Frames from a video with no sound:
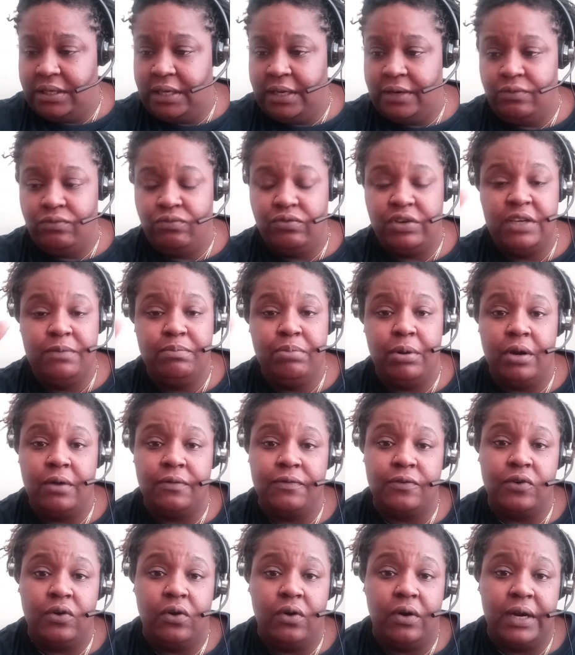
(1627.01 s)
and
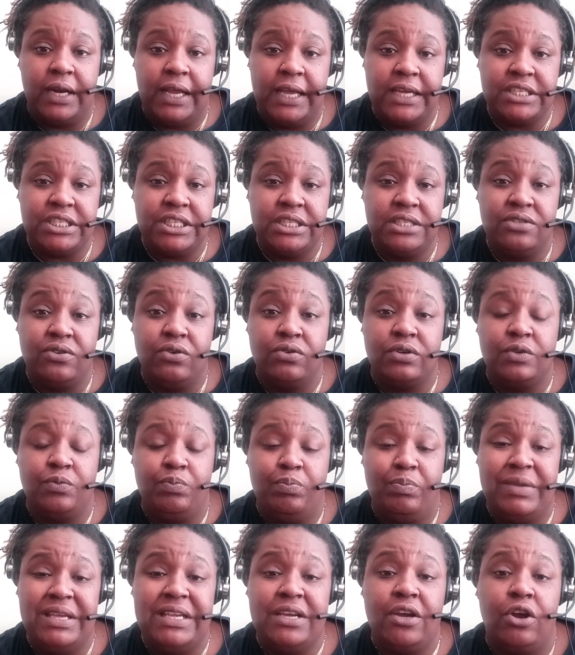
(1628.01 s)
rebirth and all that, she's going to
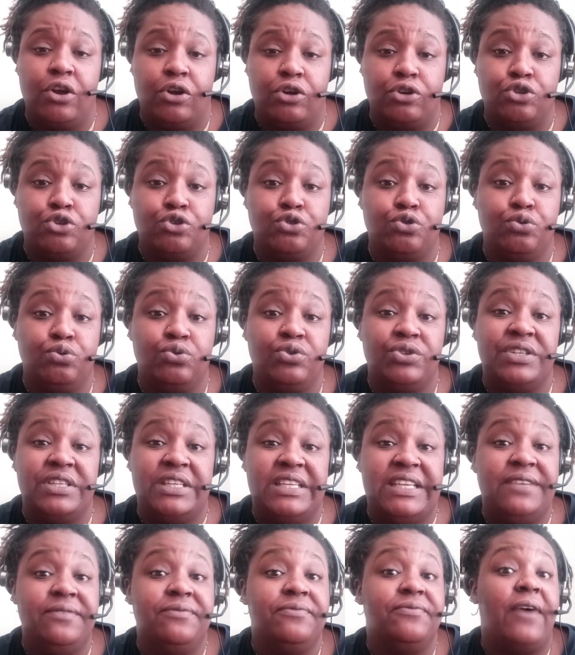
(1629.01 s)
meet her true
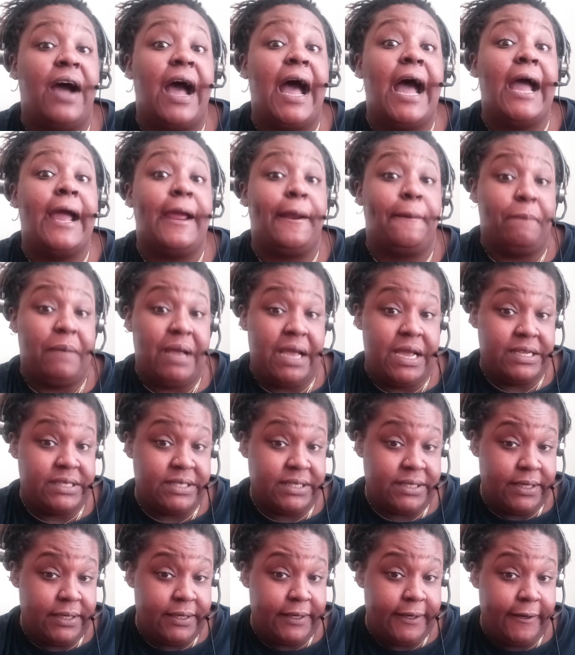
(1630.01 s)
divine
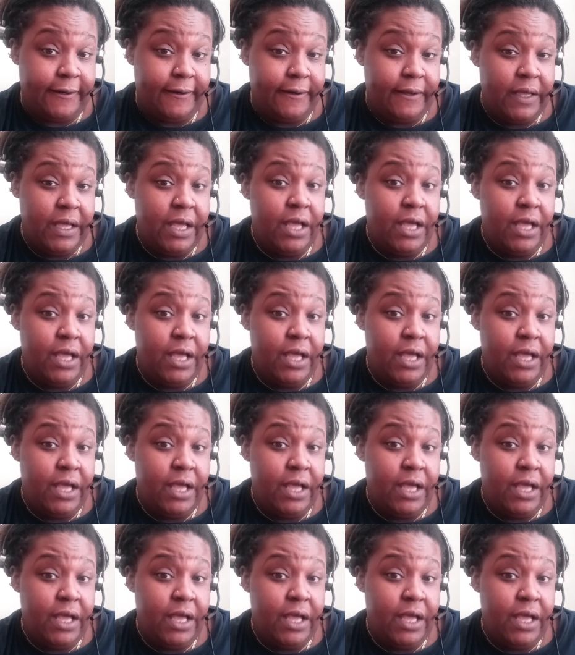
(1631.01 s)
masculine.